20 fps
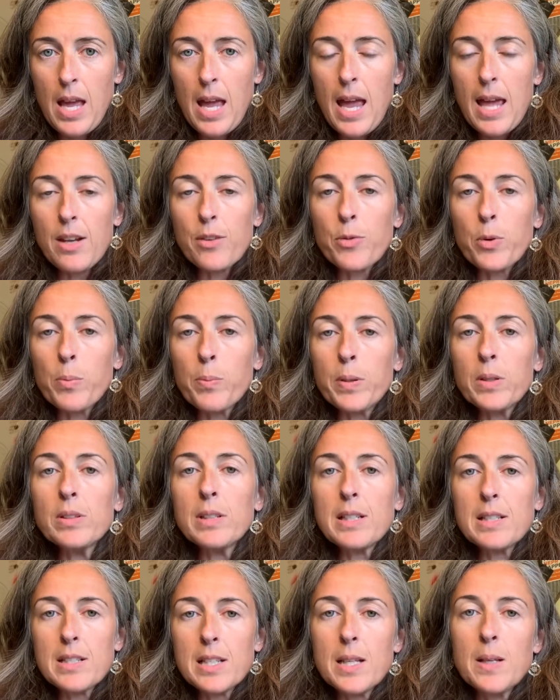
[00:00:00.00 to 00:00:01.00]
And if we're
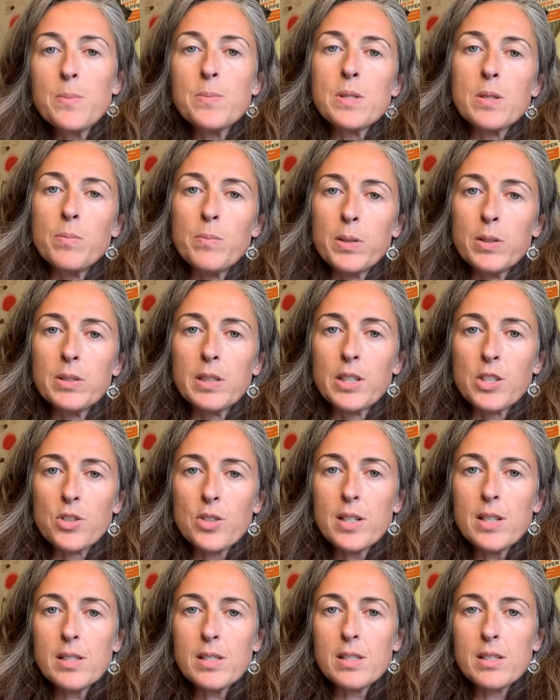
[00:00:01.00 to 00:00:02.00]
building teams and building
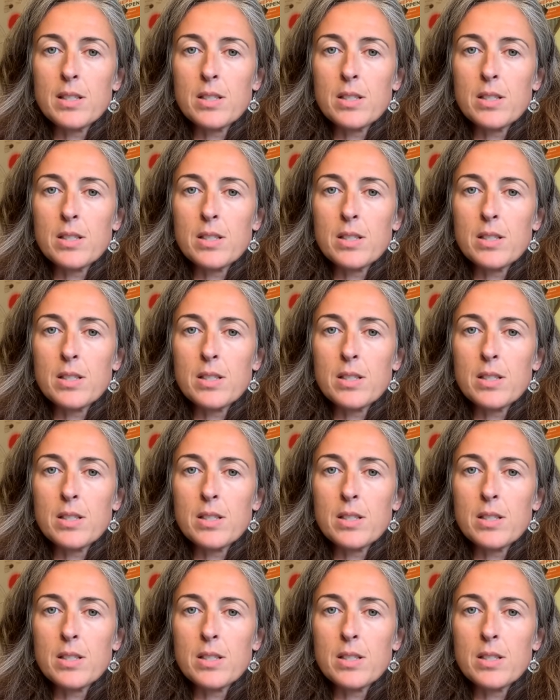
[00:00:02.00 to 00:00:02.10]
trust,